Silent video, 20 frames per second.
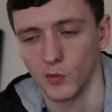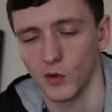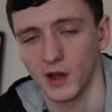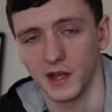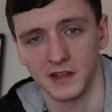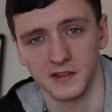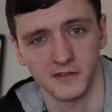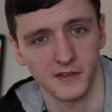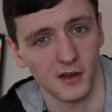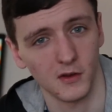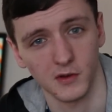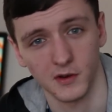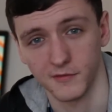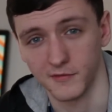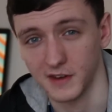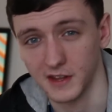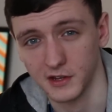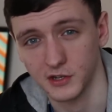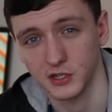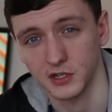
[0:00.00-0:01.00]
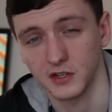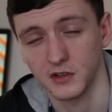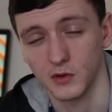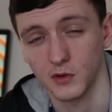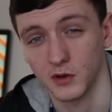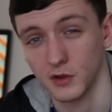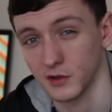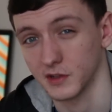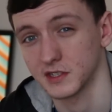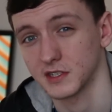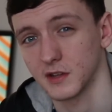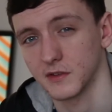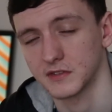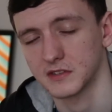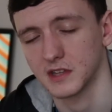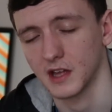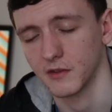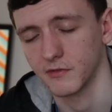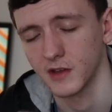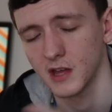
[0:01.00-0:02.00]
what Intel and Nvidia should do, and all that sort of
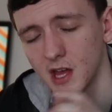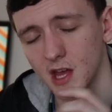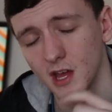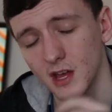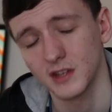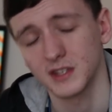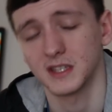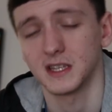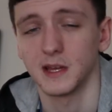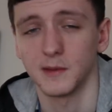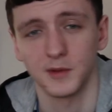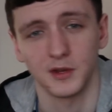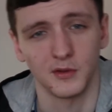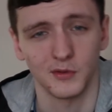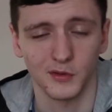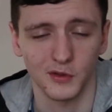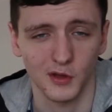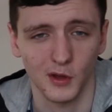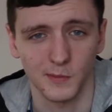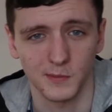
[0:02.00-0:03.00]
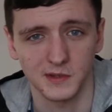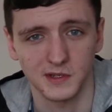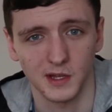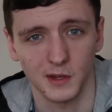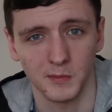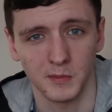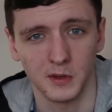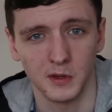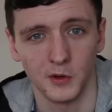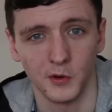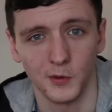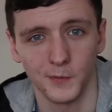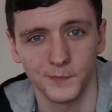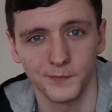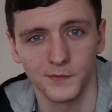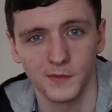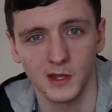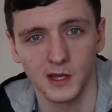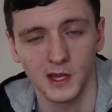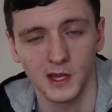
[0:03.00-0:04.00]
stuff. So let me know in the comments down below.